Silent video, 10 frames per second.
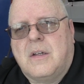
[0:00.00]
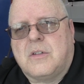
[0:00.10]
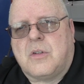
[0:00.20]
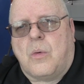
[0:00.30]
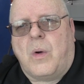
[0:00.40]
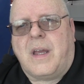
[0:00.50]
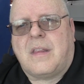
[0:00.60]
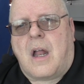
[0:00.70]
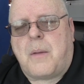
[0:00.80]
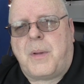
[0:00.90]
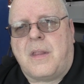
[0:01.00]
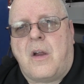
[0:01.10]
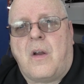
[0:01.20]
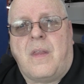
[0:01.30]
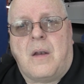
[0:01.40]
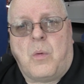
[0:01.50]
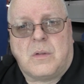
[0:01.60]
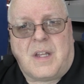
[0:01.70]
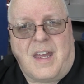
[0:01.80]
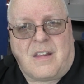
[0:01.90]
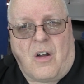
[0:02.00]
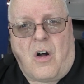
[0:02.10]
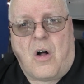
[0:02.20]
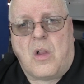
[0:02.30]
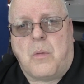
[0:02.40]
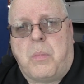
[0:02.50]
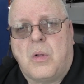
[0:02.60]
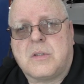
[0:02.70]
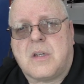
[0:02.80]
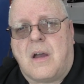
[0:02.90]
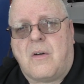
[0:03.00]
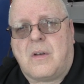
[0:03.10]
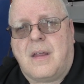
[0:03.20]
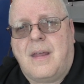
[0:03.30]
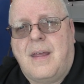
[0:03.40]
So we'll get that up in there and then we'll take all the bolts out